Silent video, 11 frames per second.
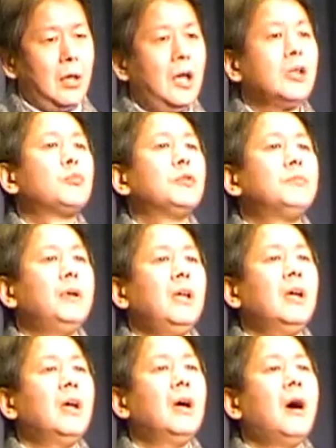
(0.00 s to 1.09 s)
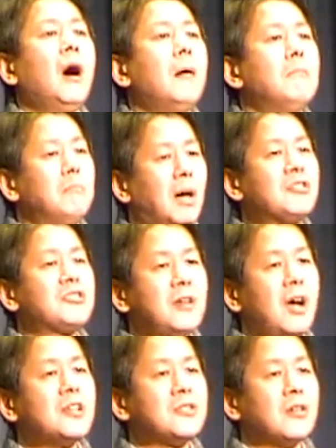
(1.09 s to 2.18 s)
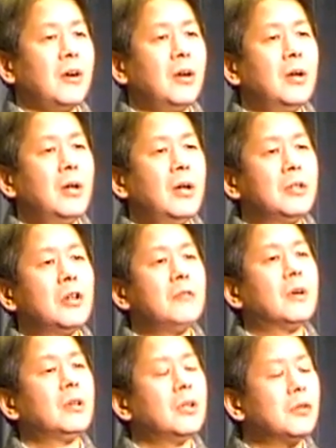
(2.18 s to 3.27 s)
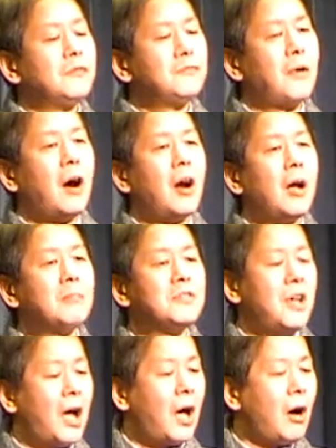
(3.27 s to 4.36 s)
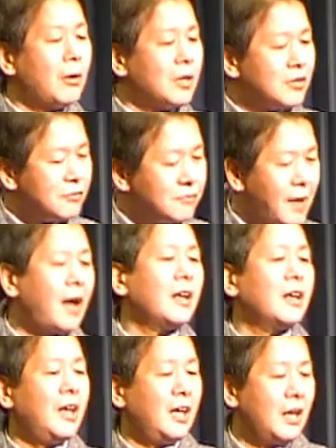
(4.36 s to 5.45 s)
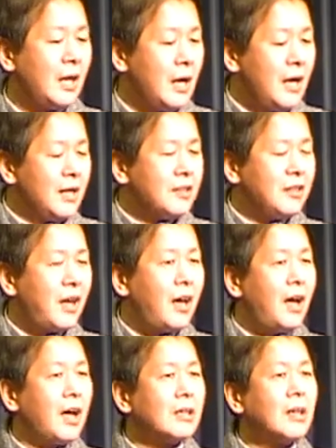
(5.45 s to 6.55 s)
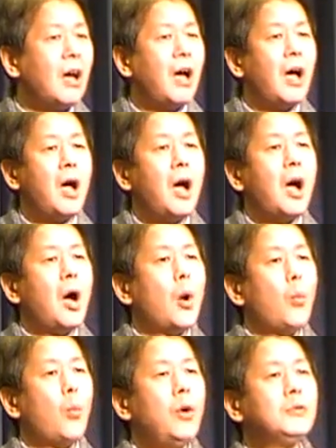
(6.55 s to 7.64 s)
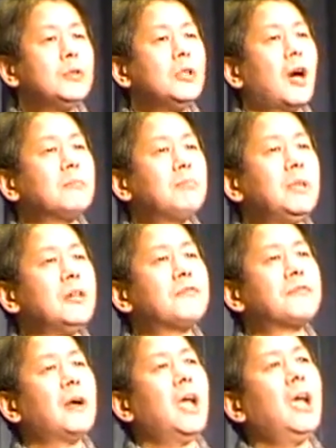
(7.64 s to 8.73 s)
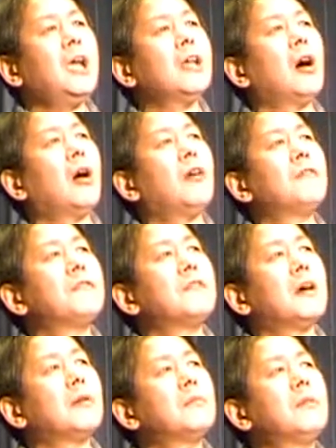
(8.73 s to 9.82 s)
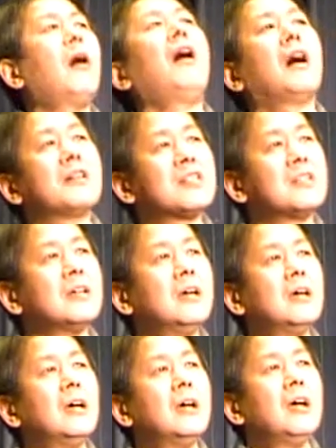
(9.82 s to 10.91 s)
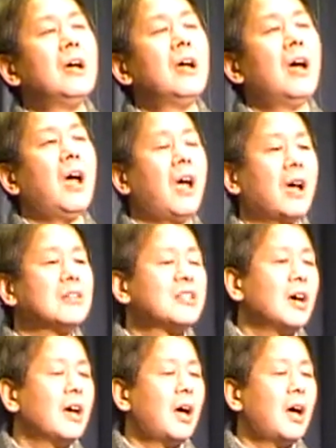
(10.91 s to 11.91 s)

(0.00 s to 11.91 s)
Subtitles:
It would be much nicer to have a little farm down in the valley. Then we would not be afraid of the rocks, and